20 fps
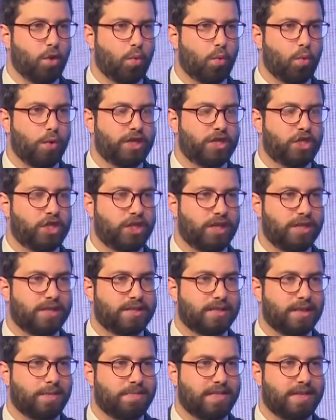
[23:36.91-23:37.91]
which is
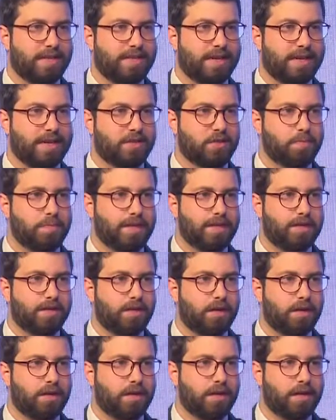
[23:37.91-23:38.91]
something that is being
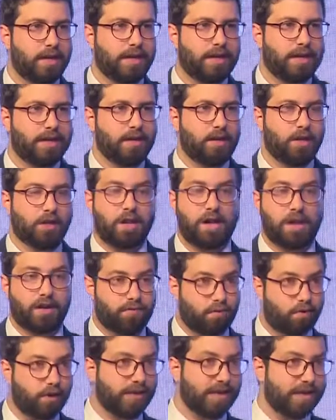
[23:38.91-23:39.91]
done in a lot
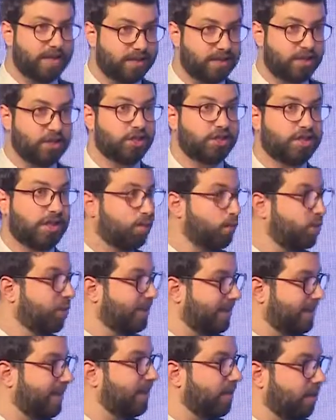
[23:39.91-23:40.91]
of organizations, and we're
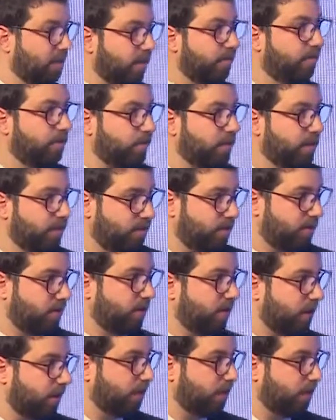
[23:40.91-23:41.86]
seeing governments